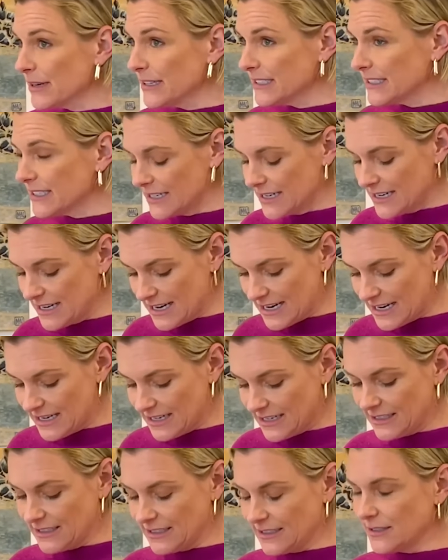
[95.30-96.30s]
and ask
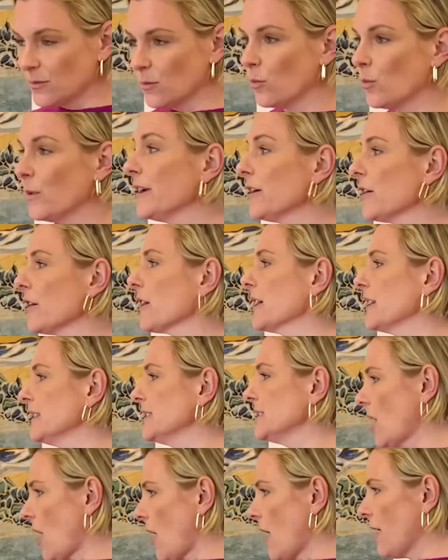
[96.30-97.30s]
yourself, is
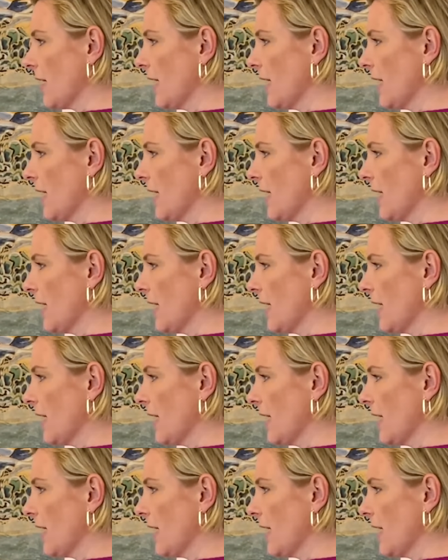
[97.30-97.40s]
this how I